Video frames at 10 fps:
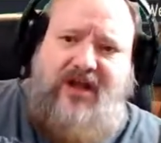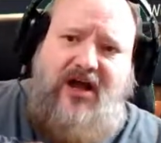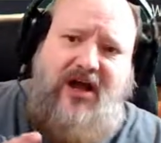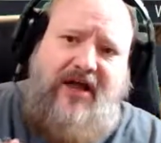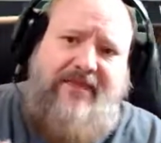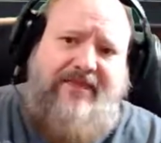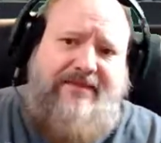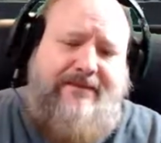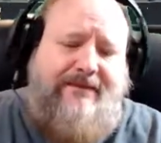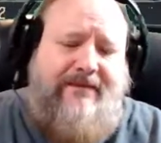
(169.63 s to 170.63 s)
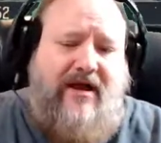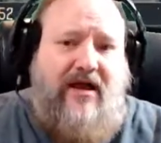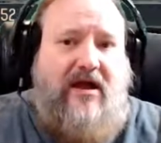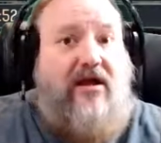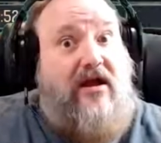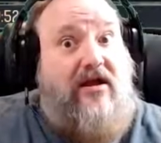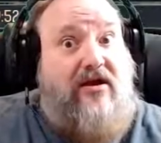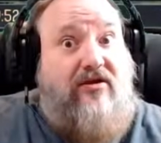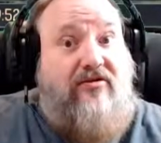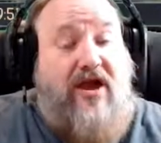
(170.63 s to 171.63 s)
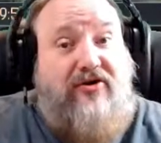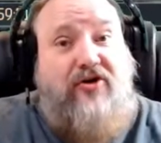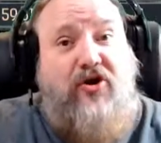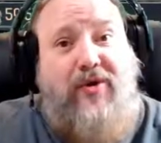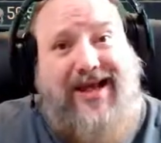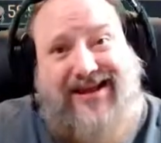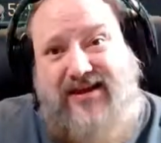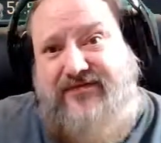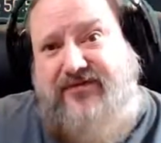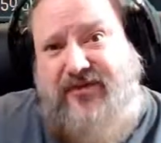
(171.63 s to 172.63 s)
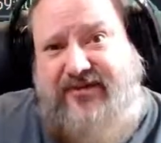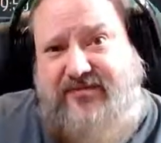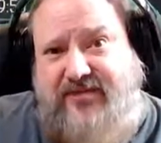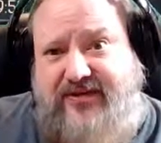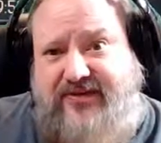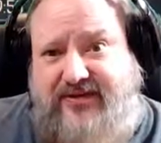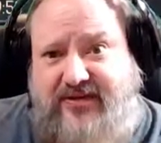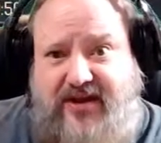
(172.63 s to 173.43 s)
I don't know any of the recipes that